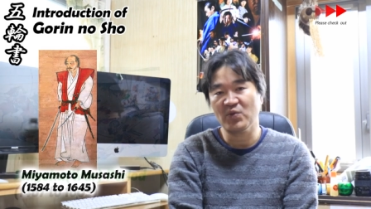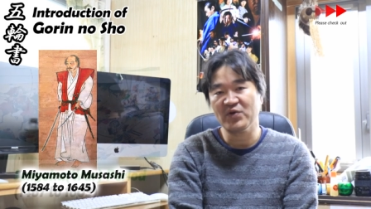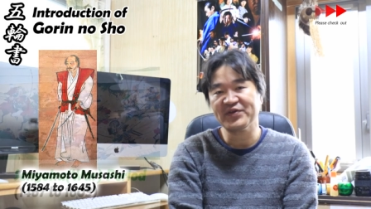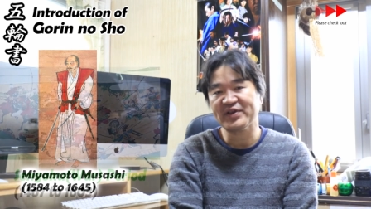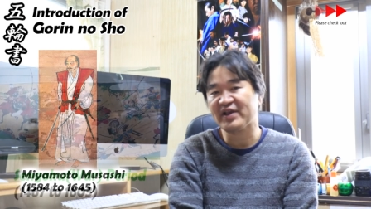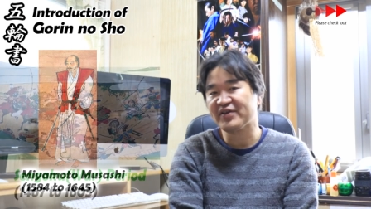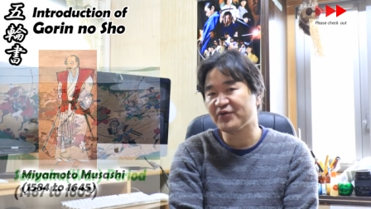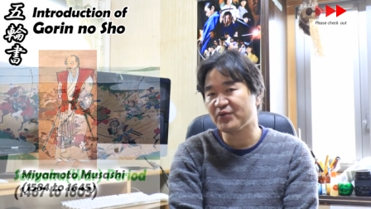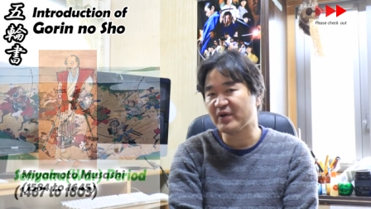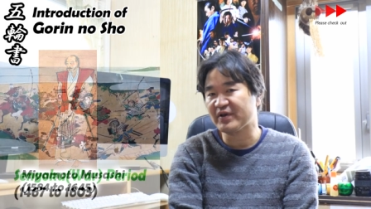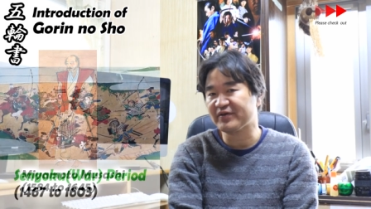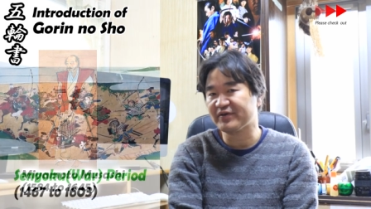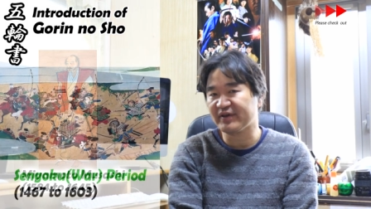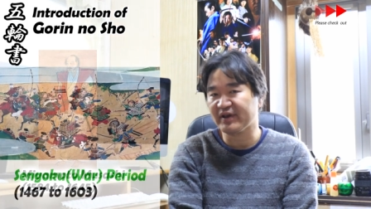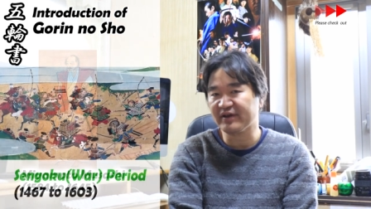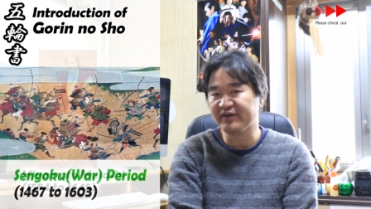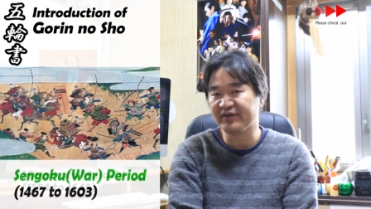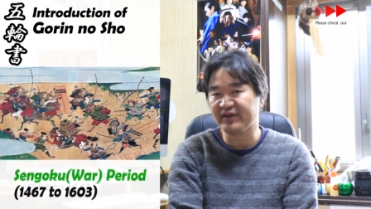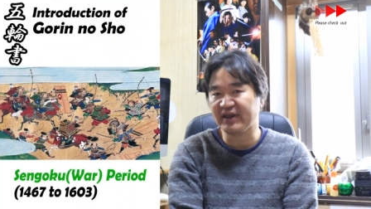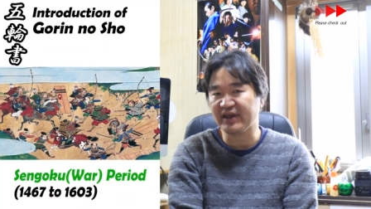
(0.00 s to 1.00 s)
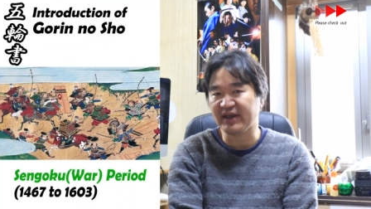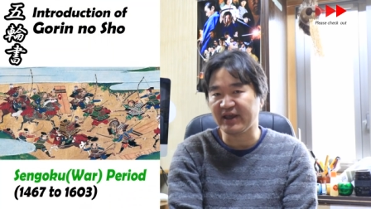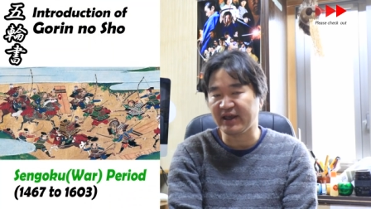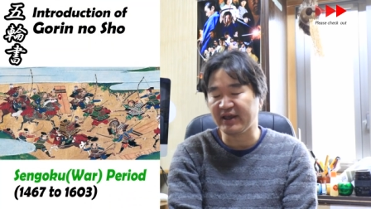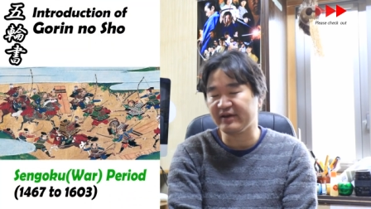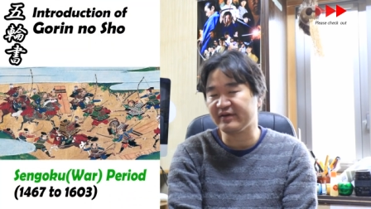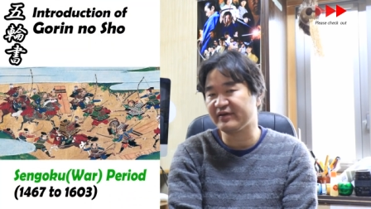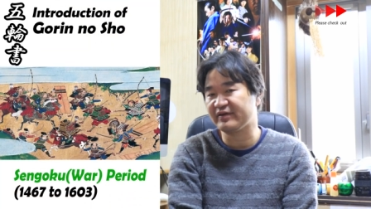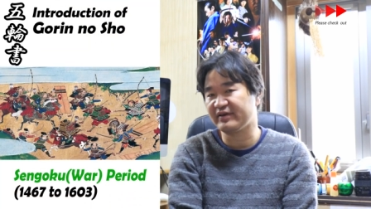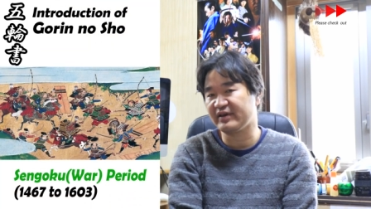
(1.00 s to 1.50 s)
Musashi was 60
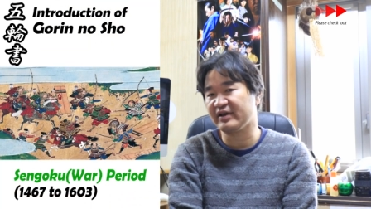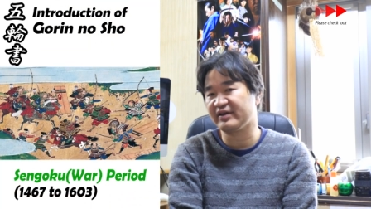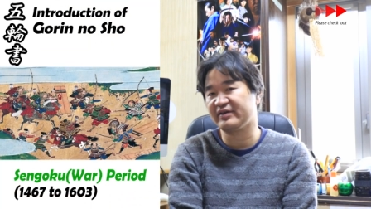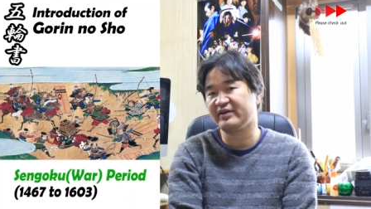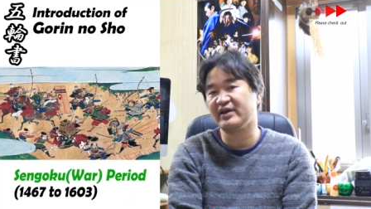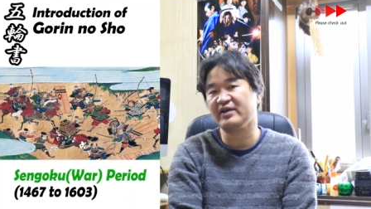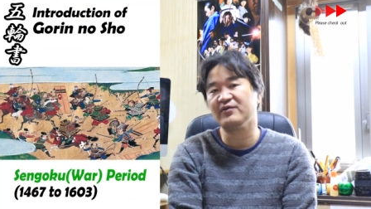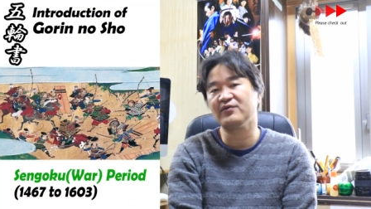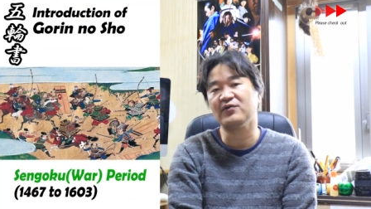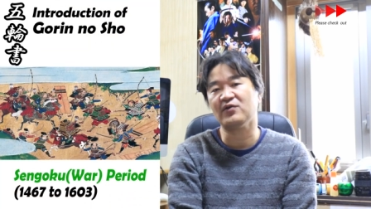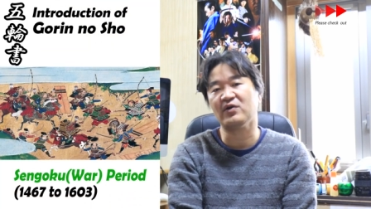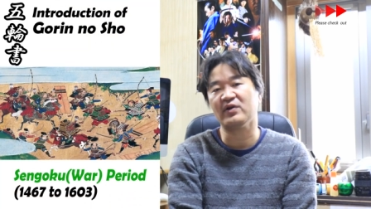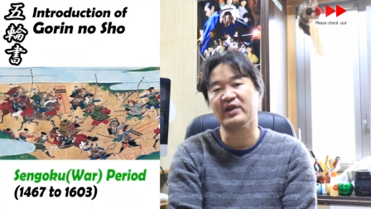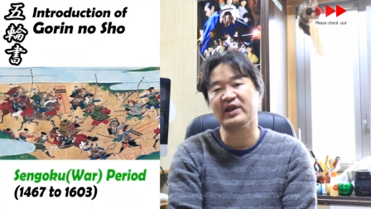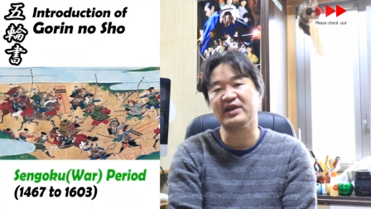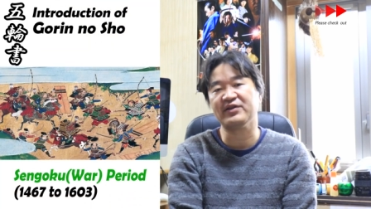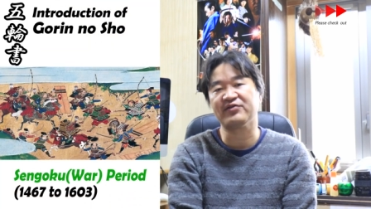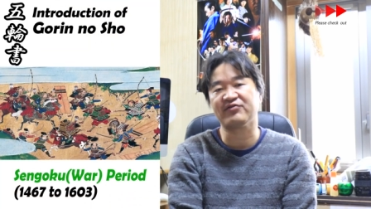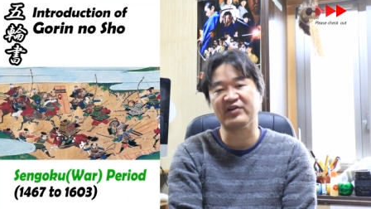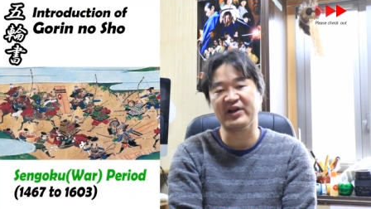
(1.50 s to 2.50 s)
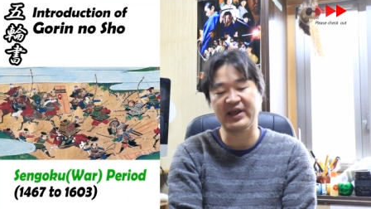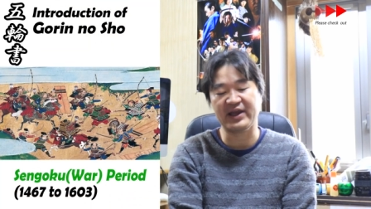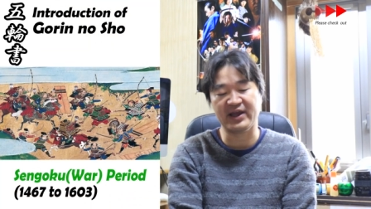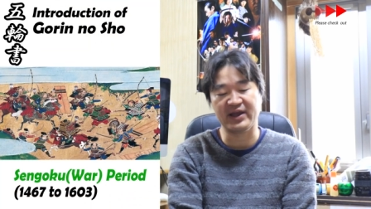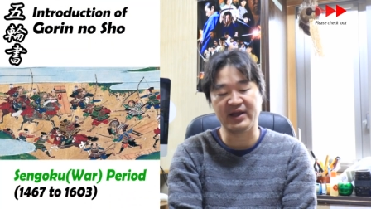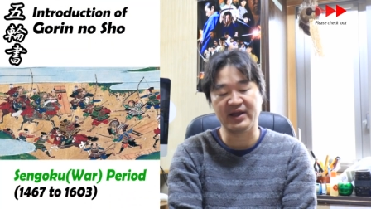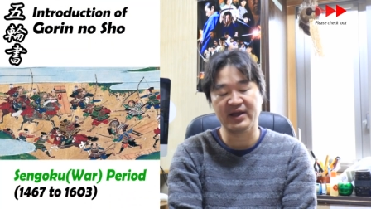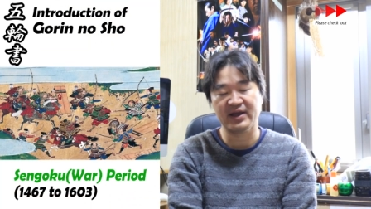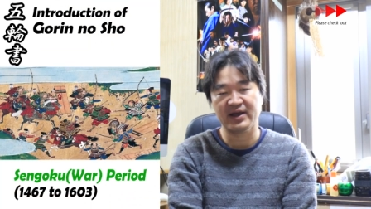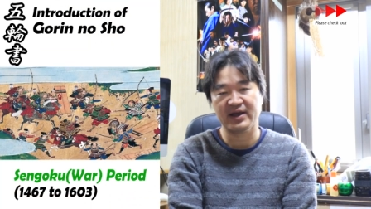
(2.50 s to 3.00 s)
in 1643